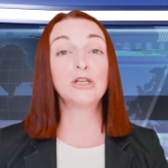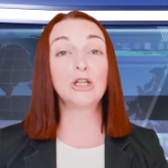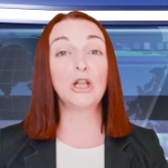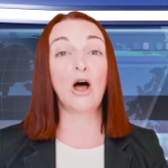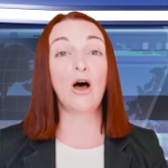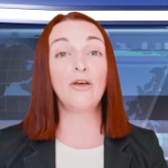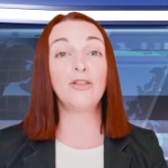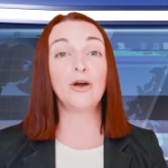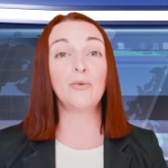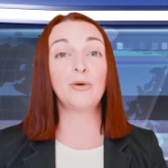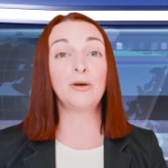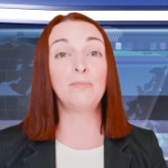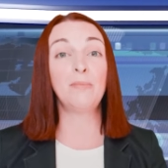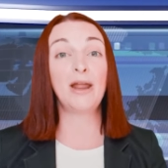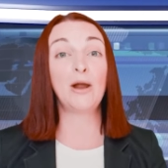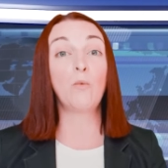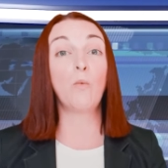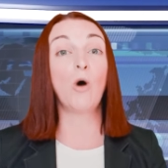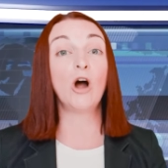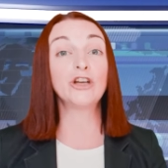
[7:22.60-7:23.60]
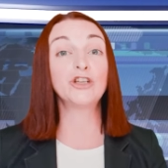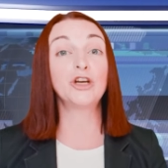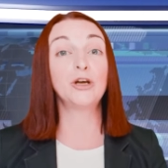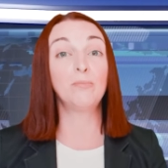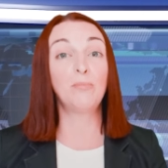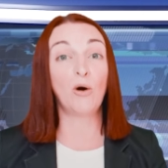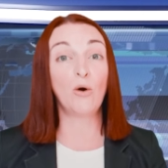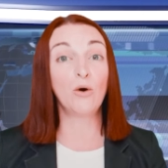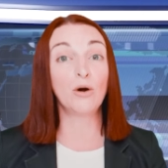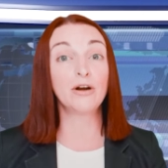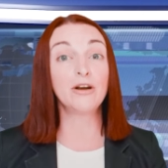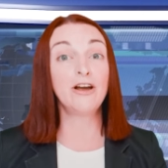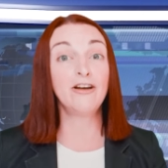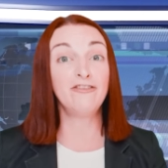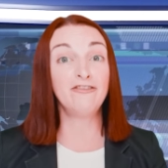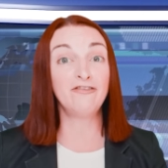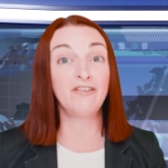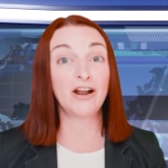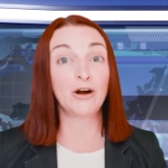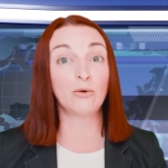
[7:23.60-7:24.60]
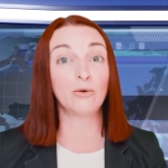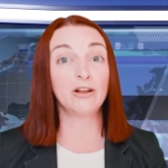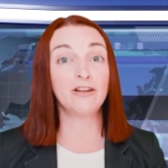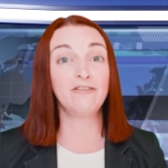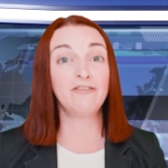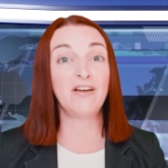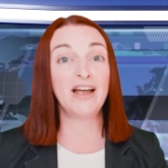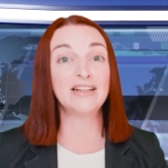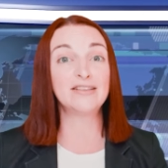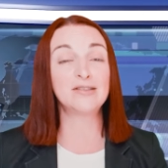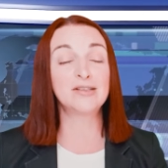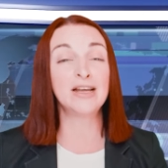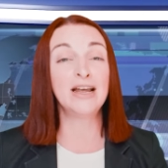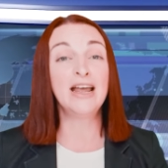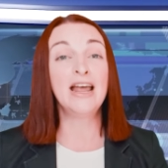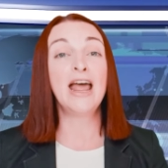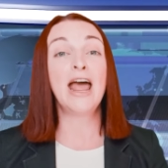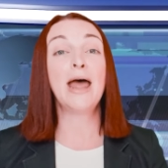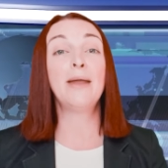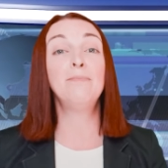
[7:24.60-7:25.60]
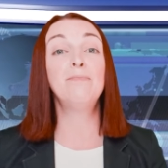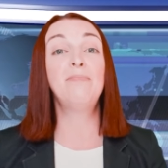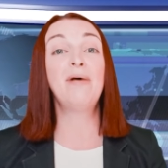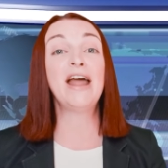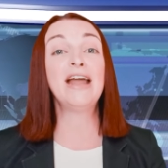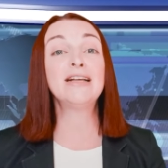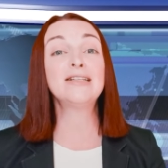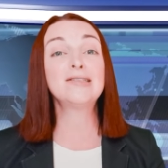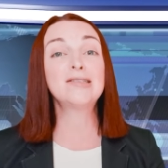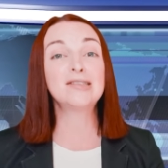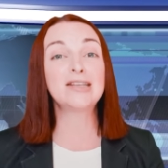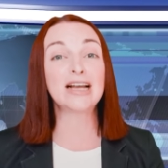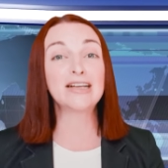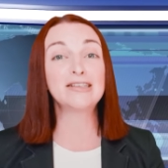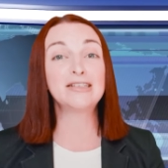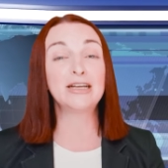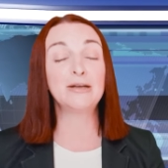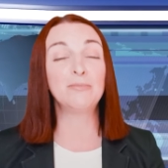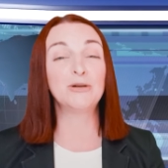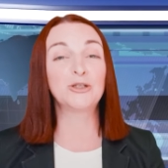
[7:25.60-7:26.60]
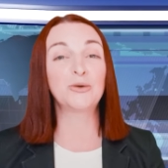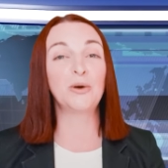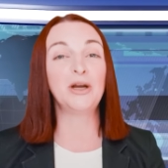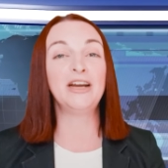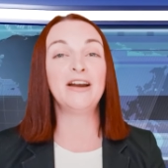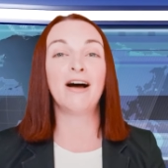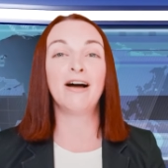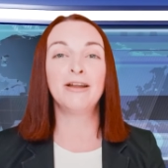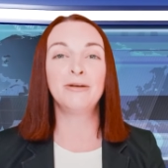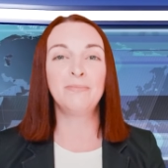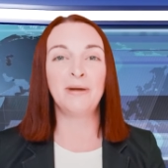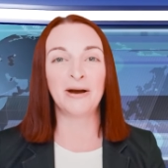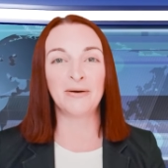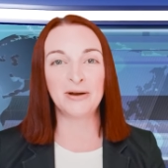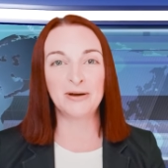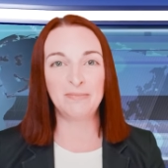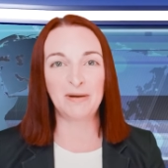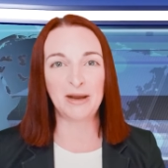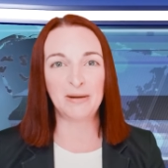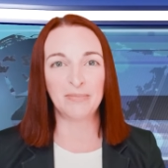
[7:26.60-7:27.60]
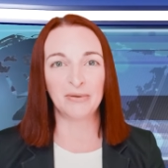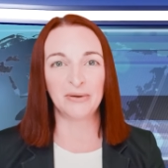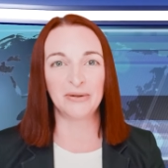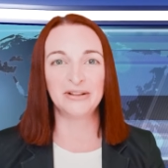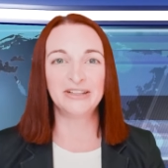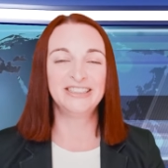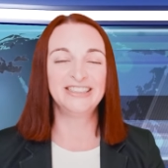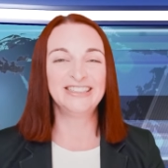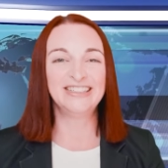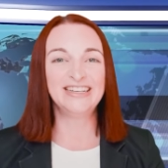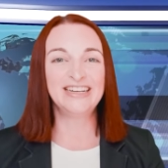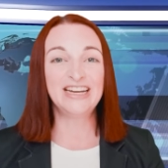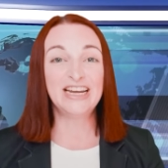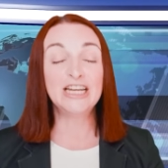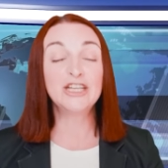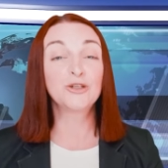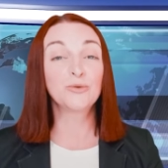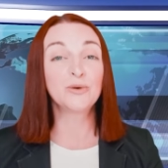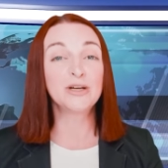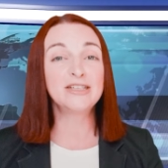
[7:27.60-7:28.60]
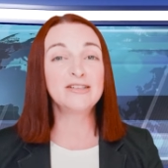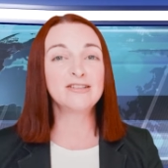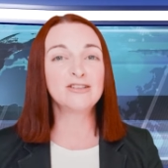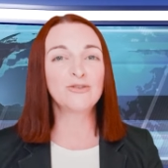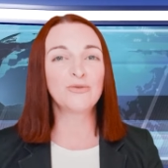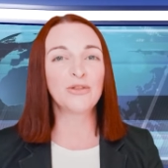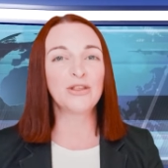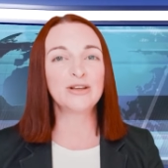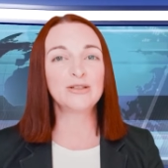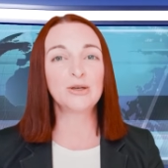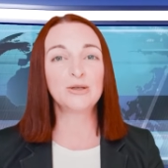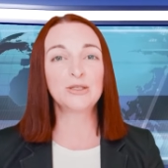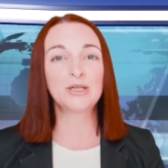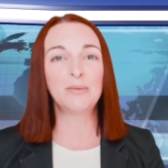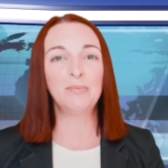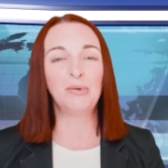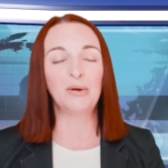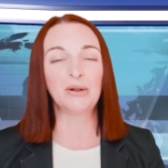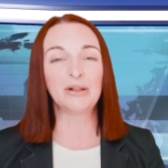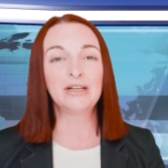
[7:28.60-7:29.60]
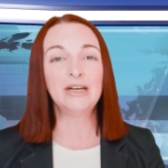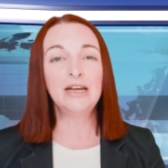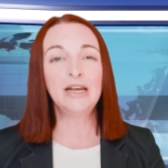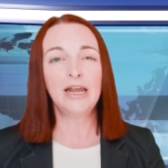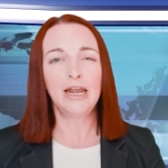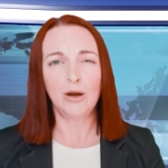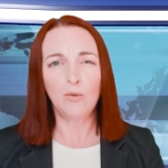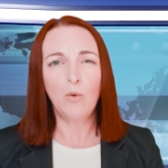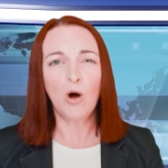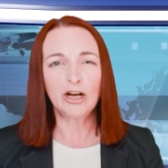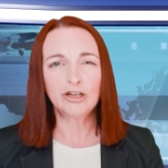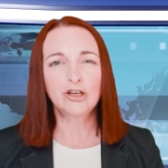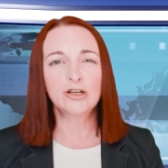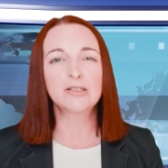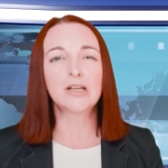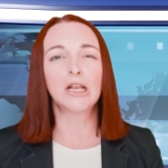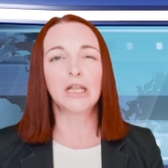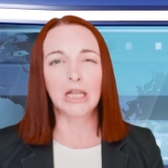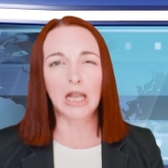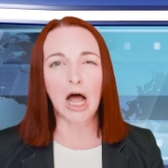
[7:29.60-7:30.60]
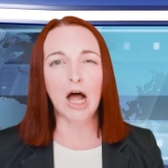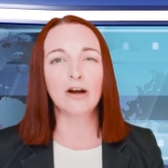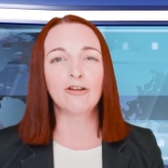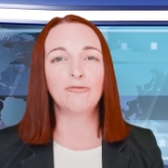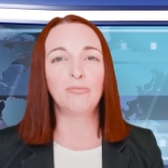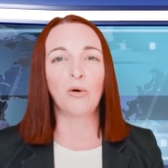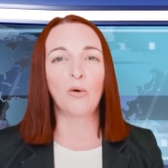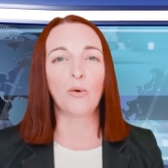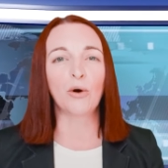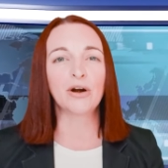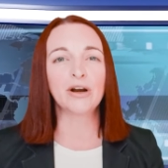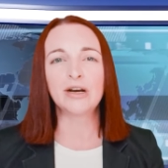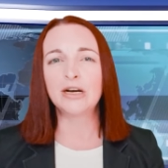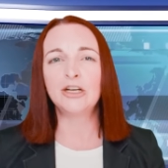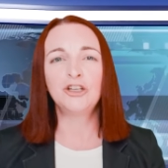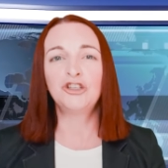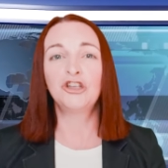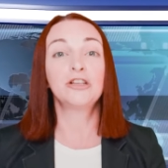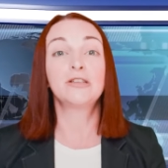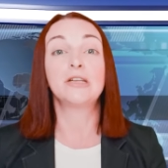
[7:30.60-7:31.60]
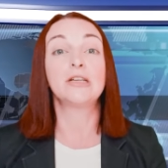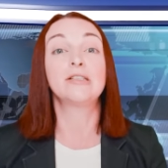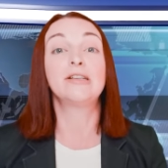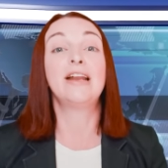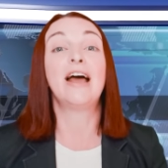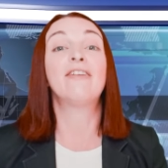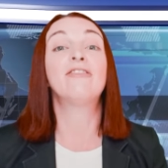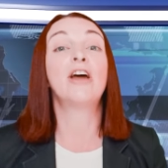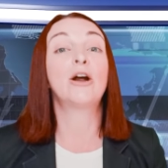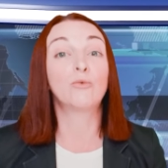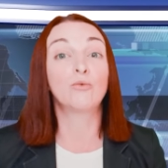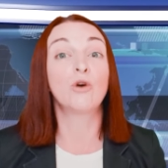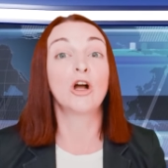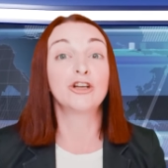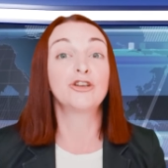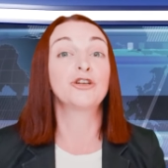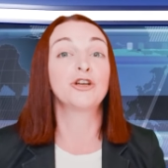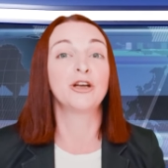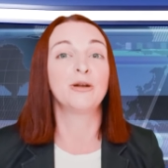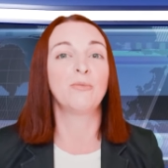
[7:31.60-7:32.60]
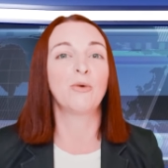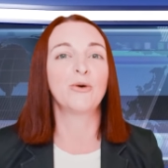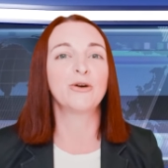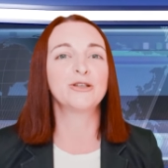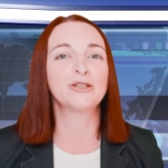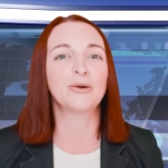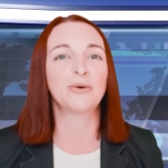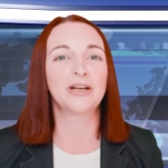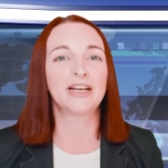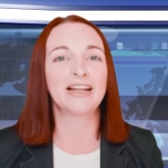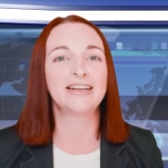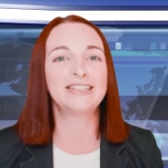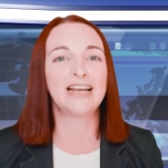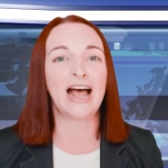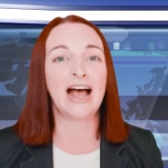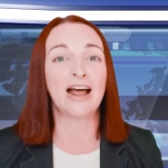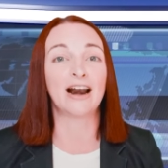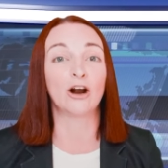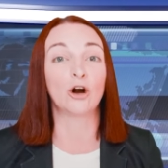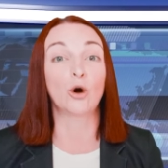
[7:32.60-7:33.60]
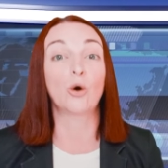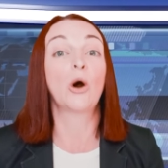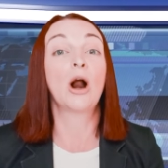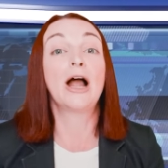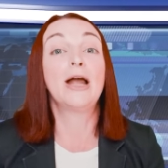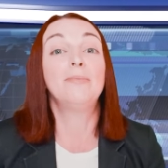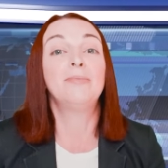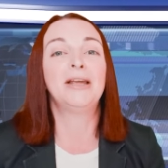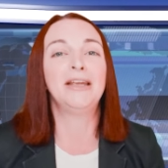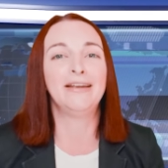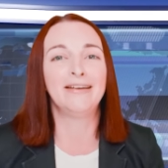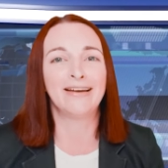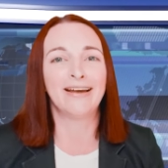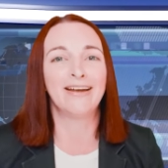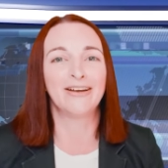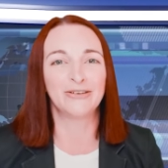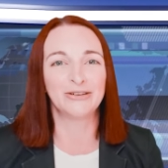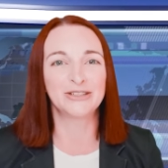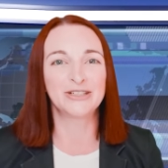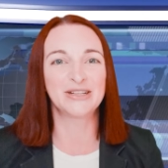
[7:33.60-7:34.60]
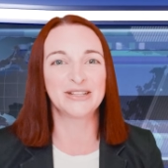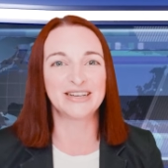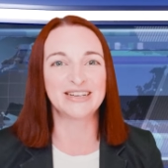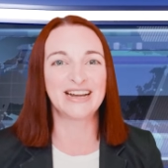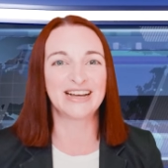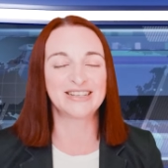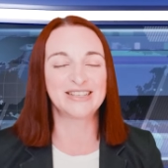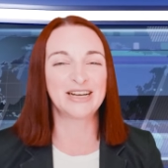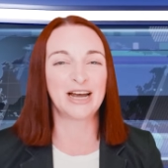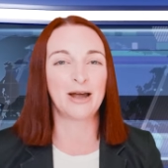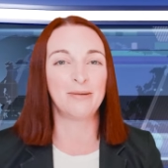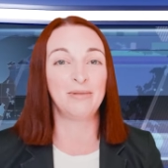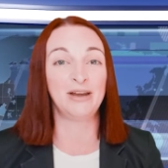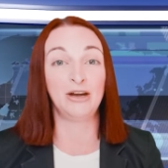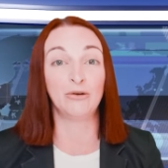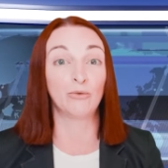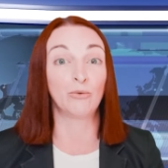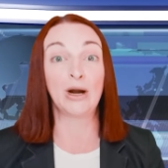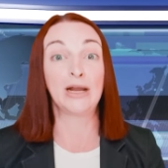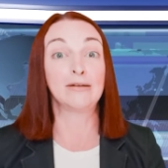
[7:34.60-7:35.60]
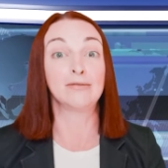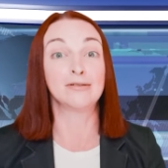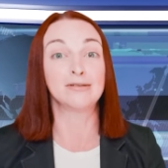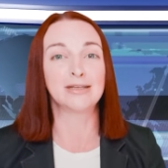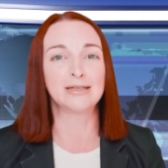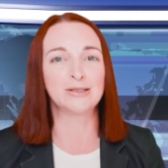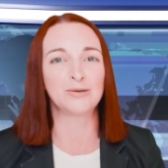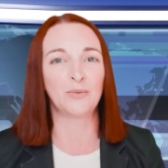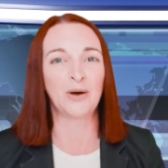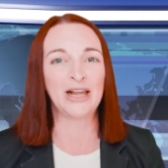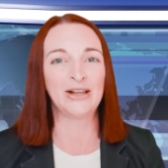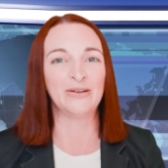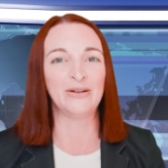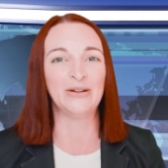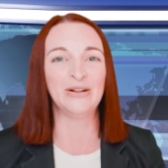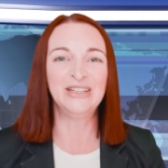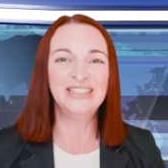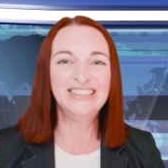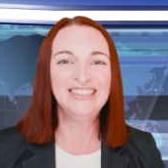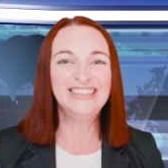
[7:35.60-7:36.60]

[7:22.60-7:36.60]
law that would make watching porn a federal offense and ban sexting between unmarried people. His reasons for this are simple. He watches a lot of porn and it just doesn't have that rush anymore, so he'd like to add a crime kink angle to the next time he wrangles his wangle.